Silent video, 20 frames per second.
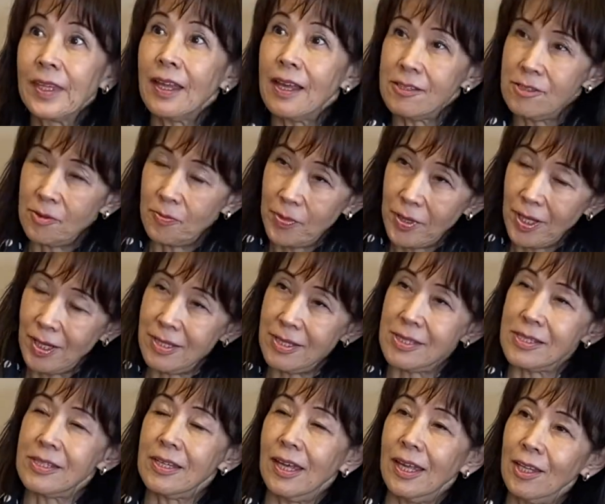as a
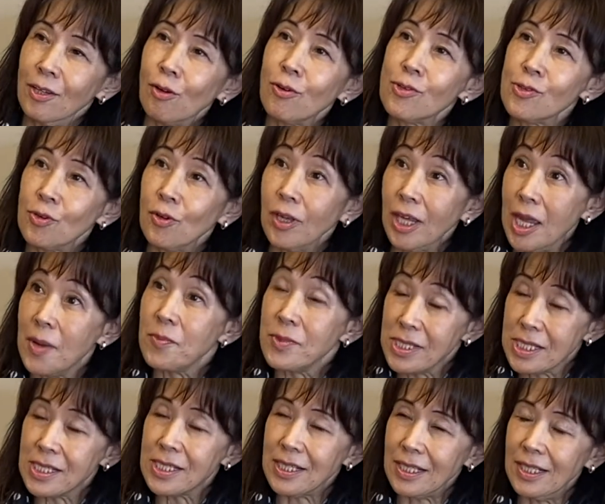pianist and also
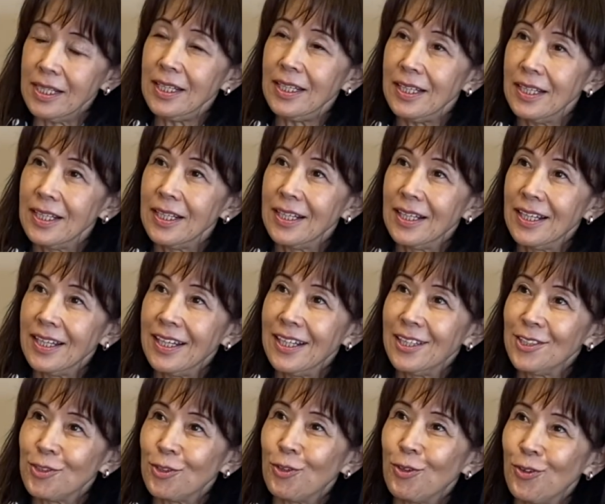MC,
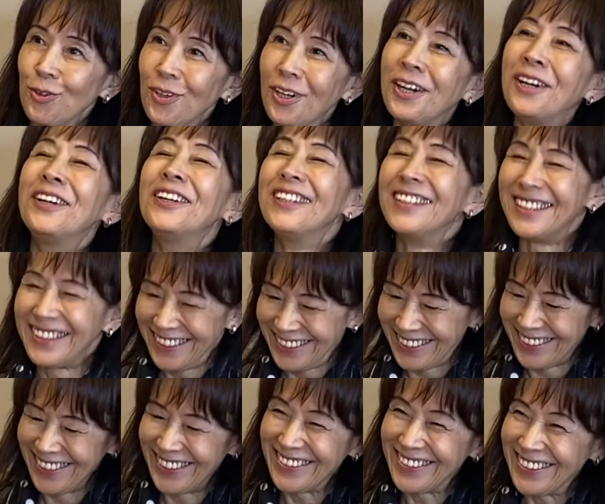so...
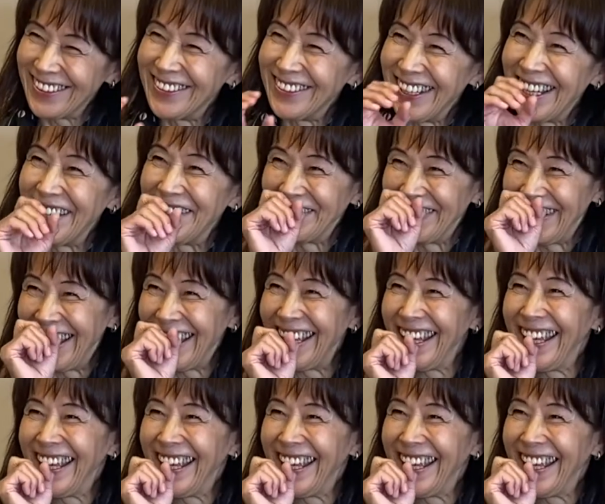So anyway,